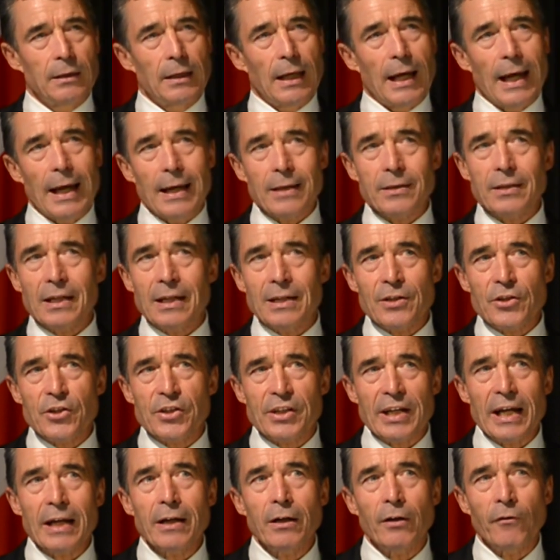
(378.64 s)
And
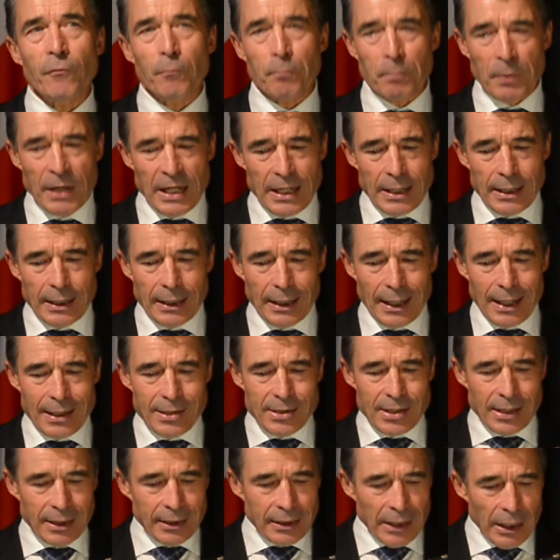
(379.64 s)
instead of being a
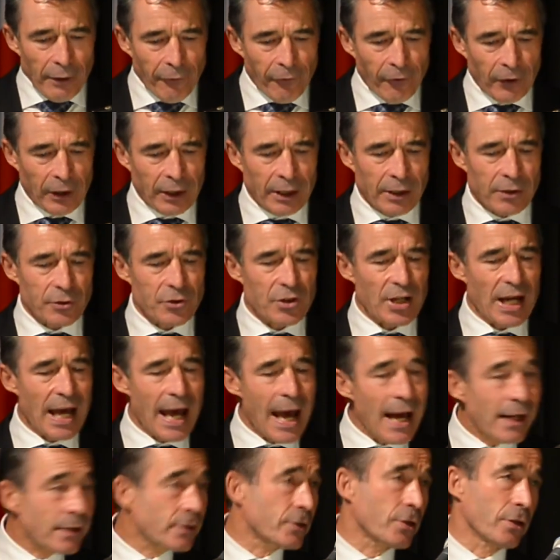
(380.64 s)
significant
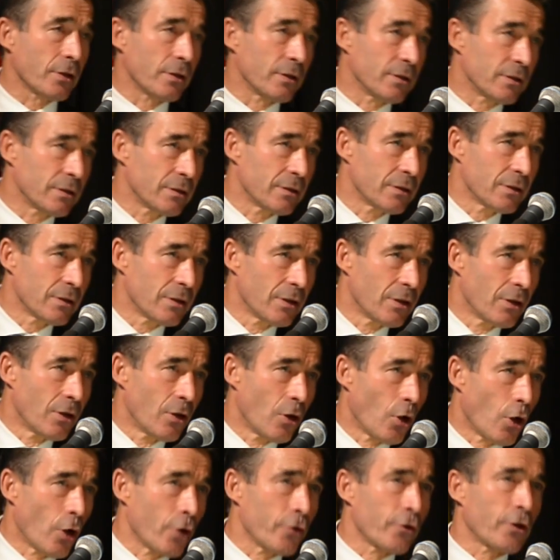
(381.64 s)
actor
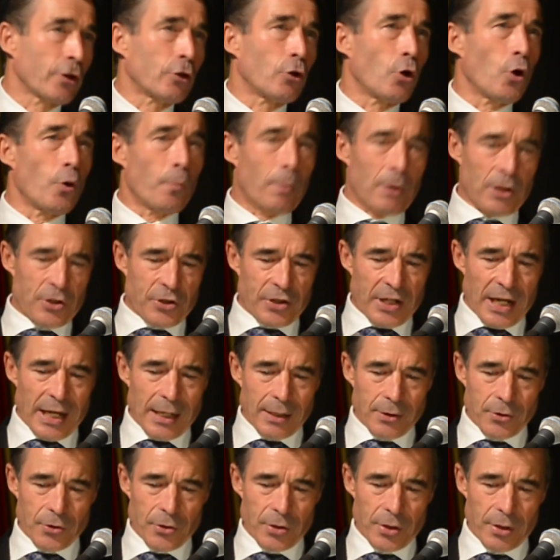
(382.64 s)
on the global
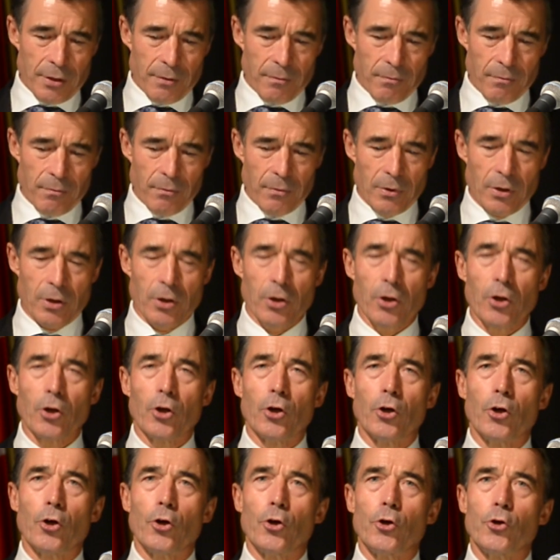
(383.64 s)
stage,
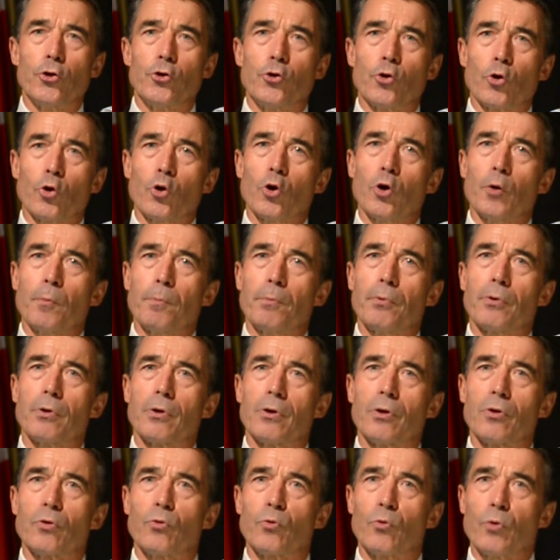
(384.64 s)
Europe
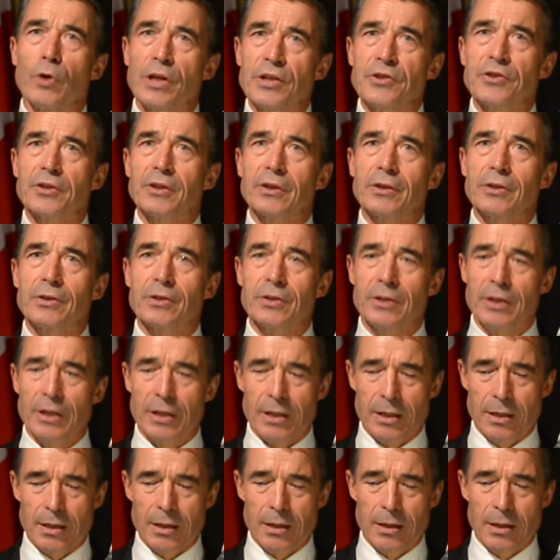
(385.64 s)
risks
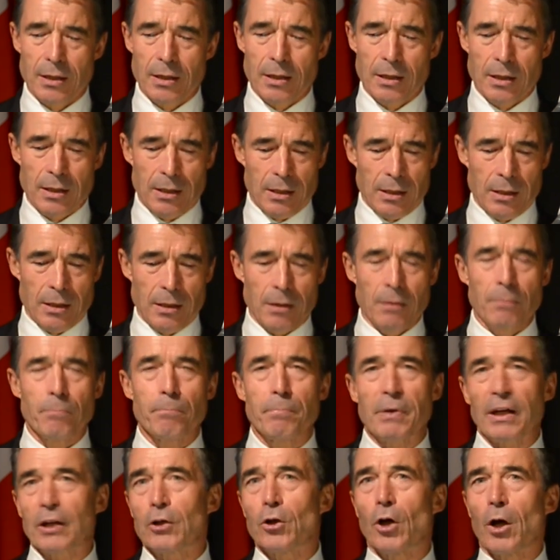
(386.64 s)

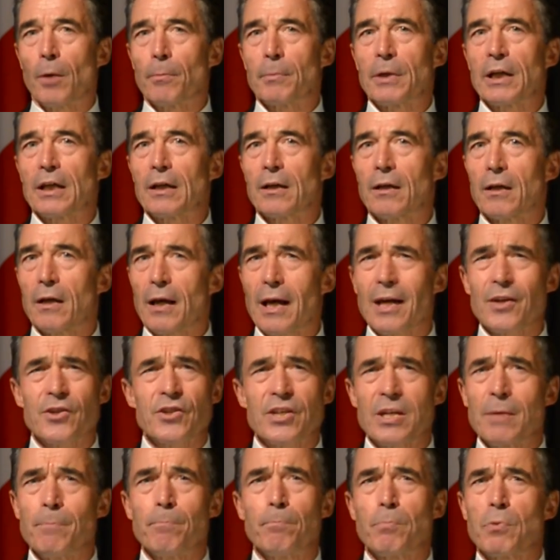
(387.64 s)
becoming a
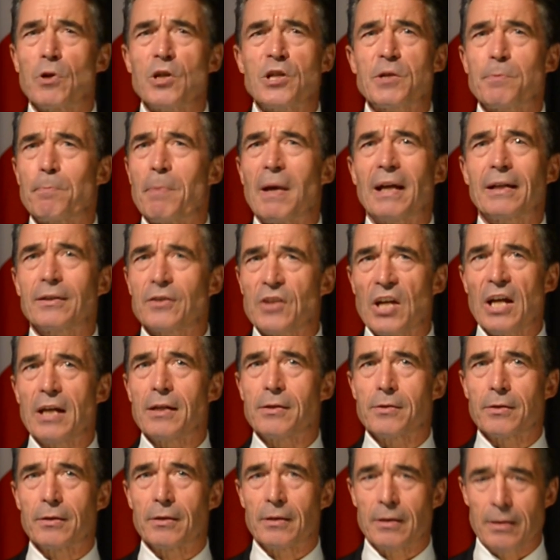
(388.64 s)
simple
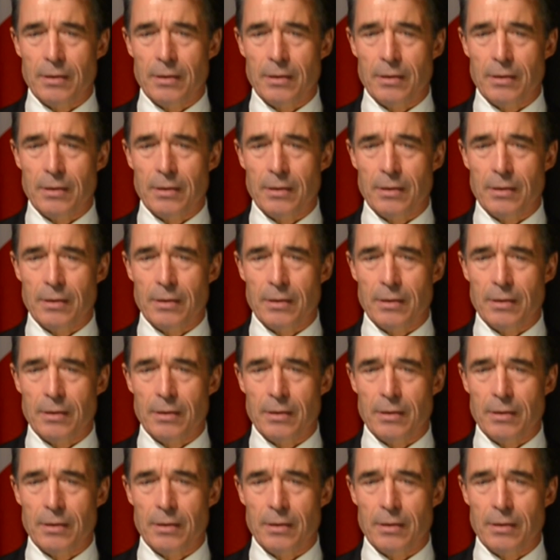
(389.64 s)
spectator.